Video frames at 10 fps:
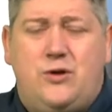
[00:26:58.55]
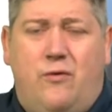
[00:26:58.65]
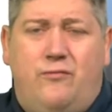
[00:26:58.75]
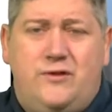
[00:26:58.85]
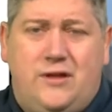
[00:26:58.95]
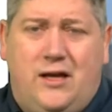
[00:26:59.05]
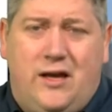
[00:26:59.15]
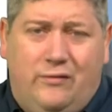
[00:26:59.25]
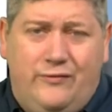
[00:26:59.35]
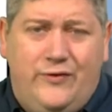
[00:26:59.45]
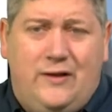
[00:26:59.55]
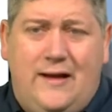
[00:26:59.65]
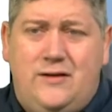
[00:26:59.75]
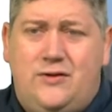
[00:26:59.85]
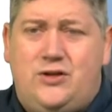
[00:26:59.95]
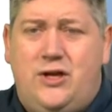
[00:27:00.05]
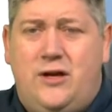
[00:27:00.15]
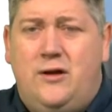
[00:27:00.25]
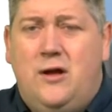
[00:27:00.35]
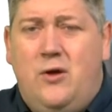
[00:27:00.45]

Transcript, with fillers: conference in Guildford later this year.